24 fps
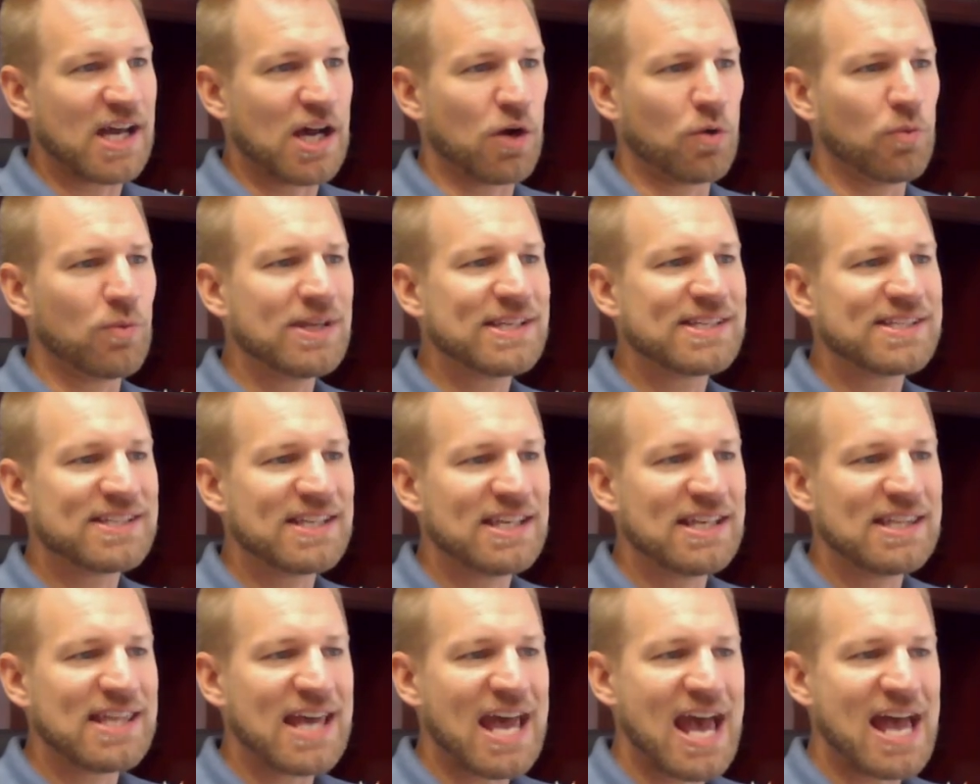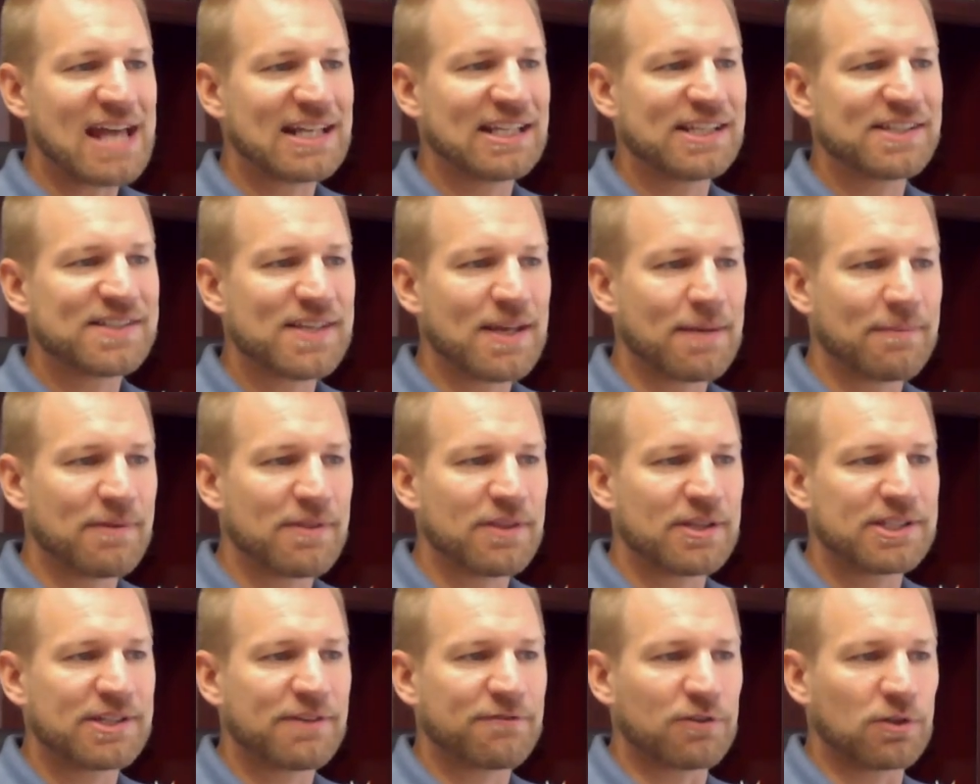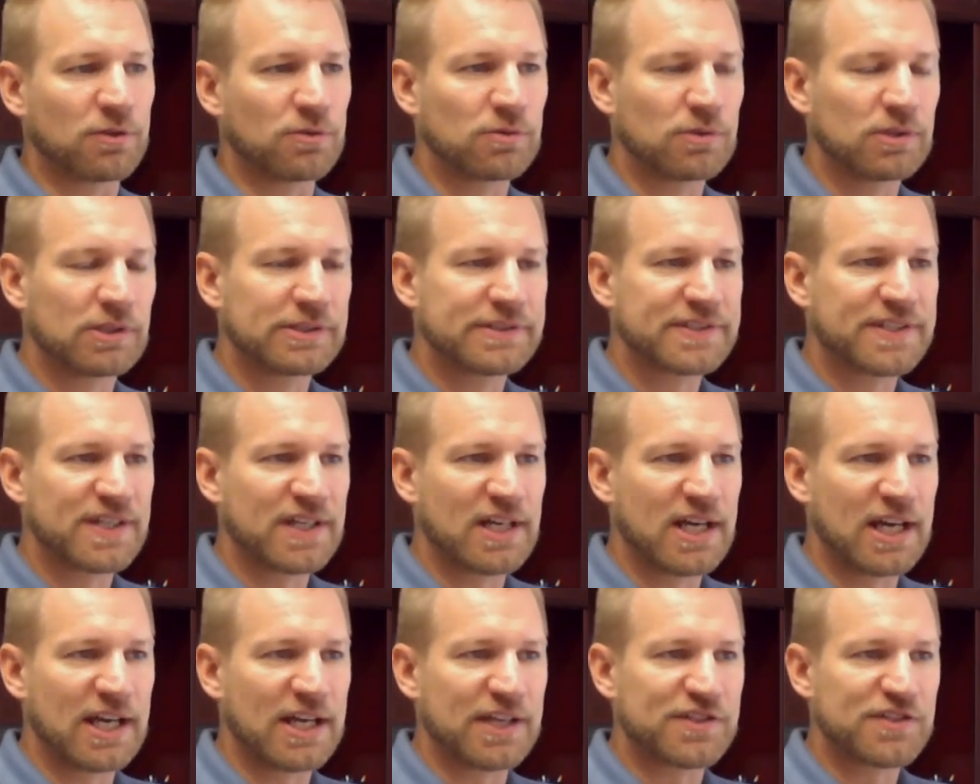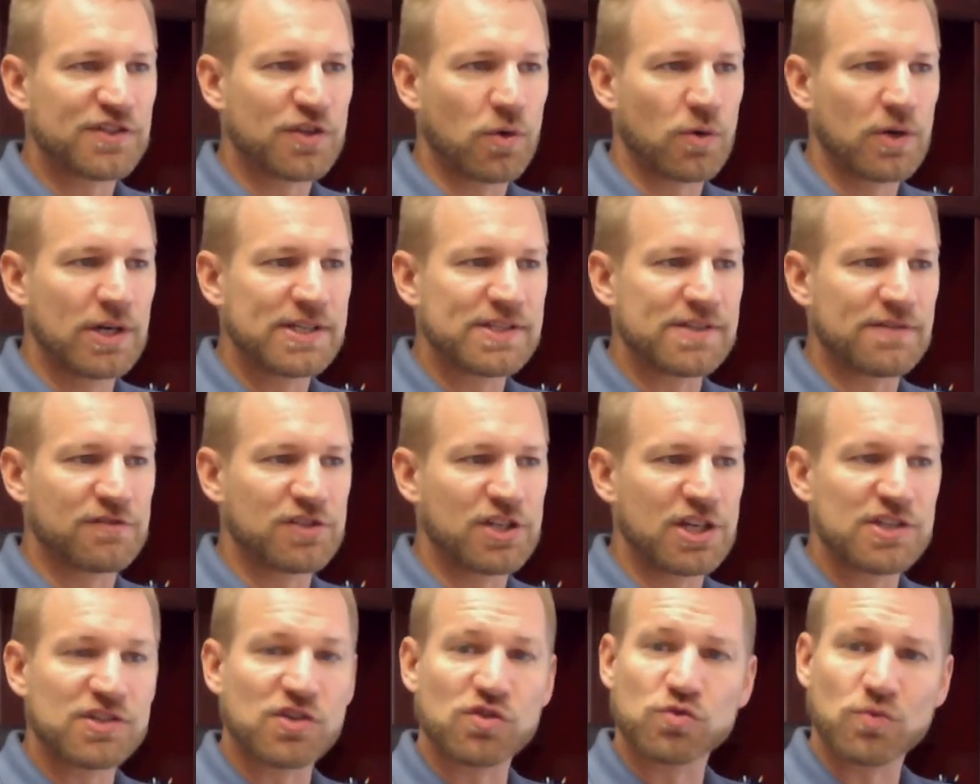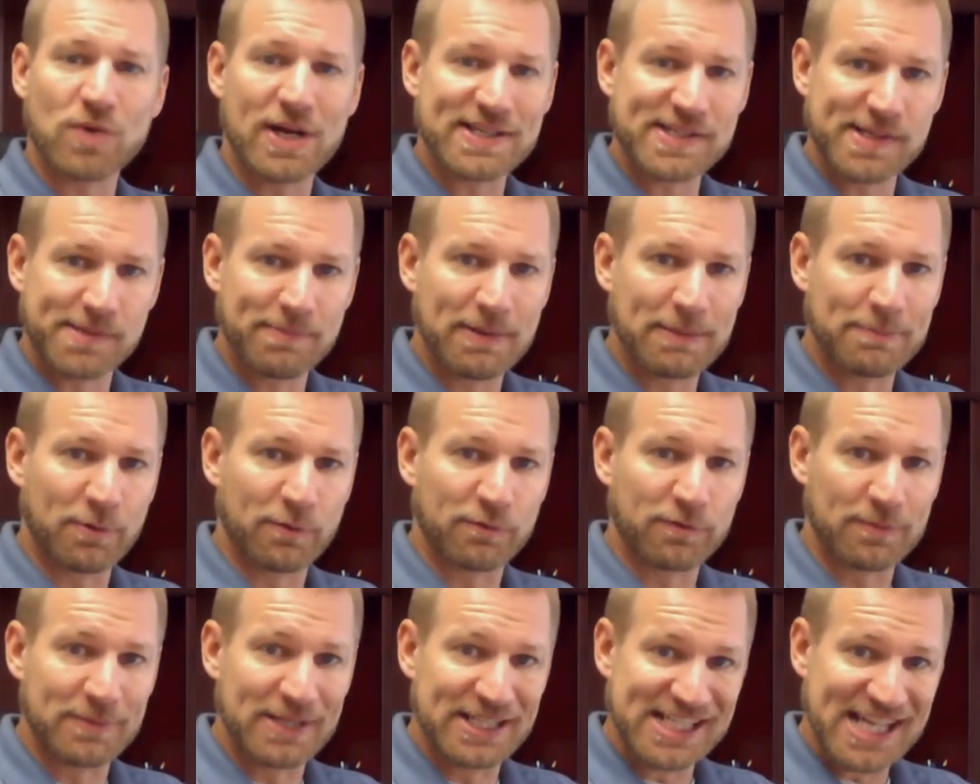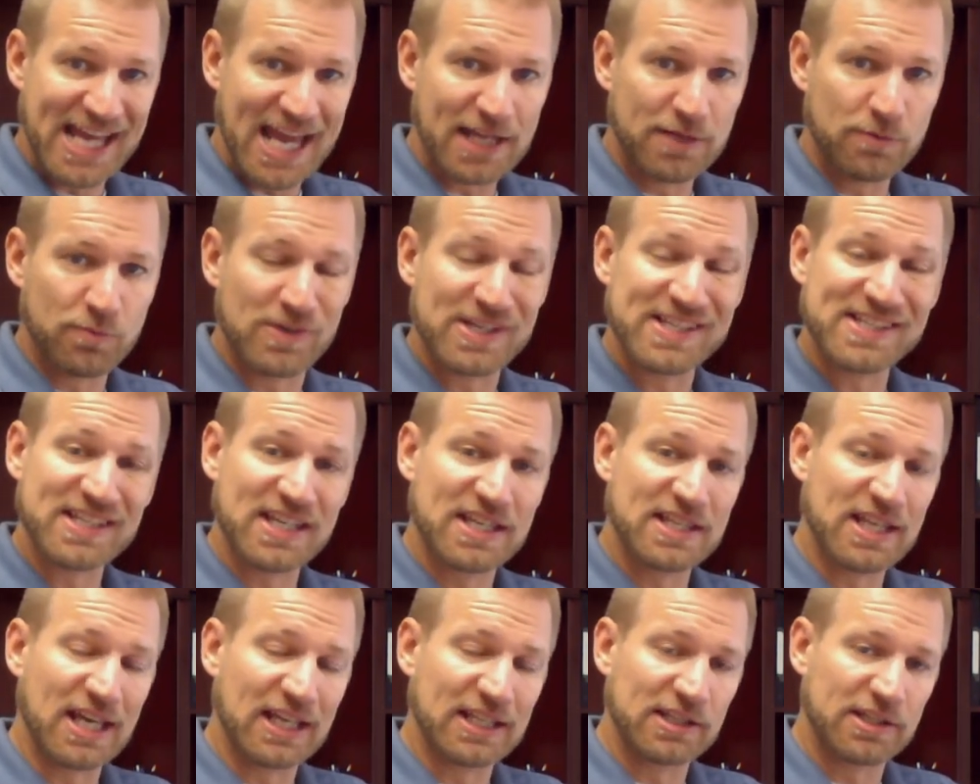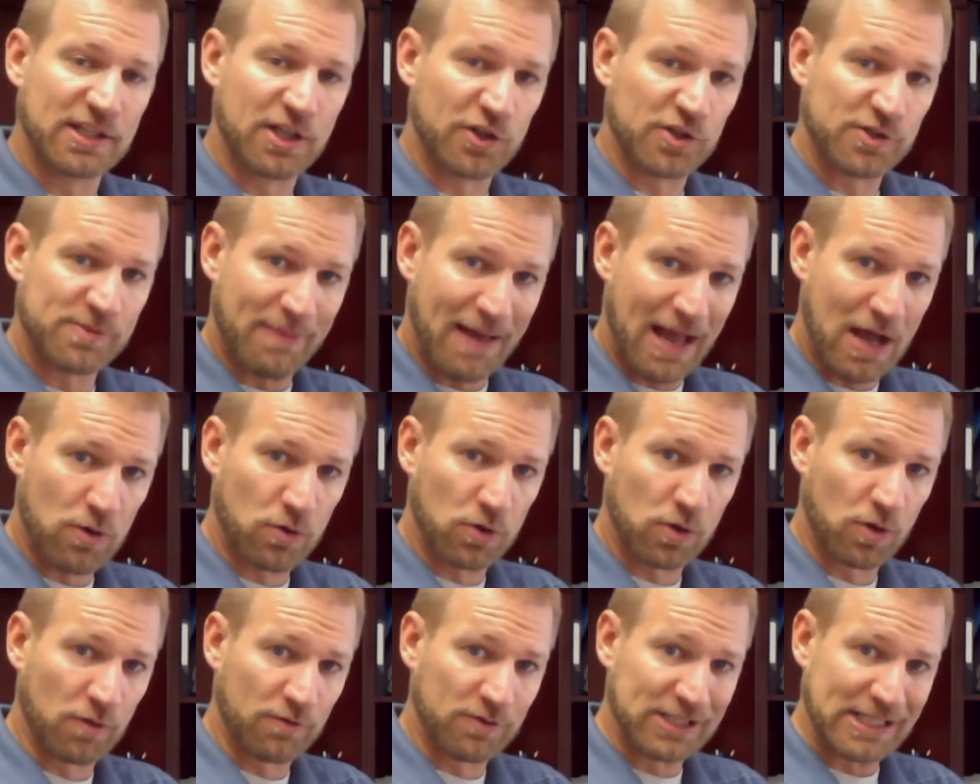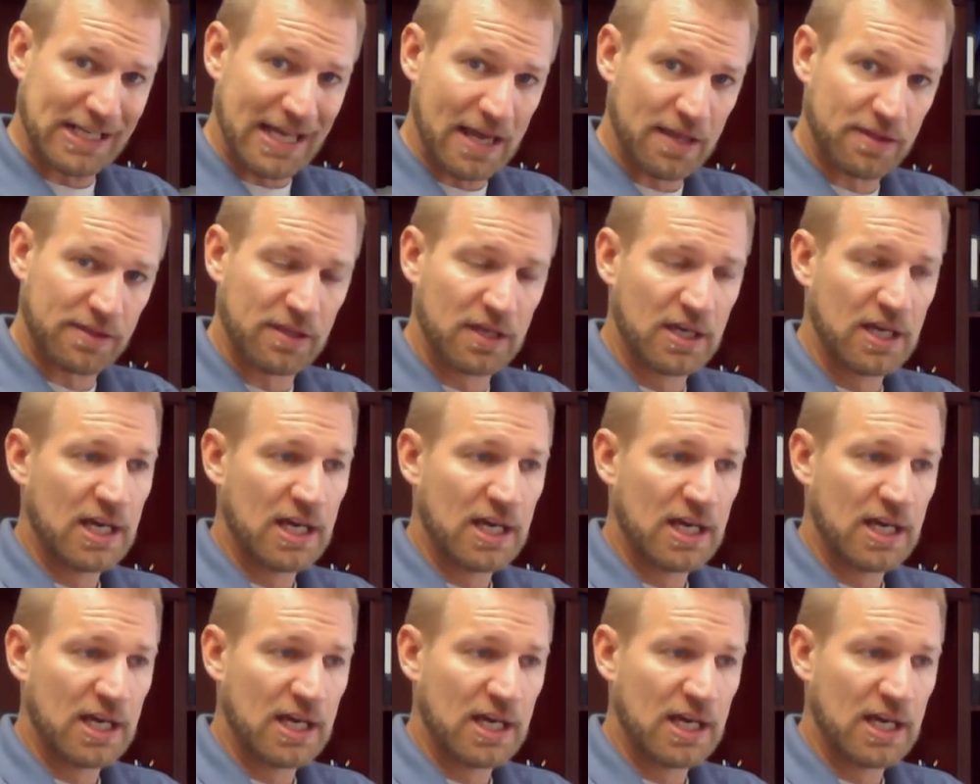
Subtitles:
We see that in some of the different stories of Jesus raising people from the dead. We see that there's power over death.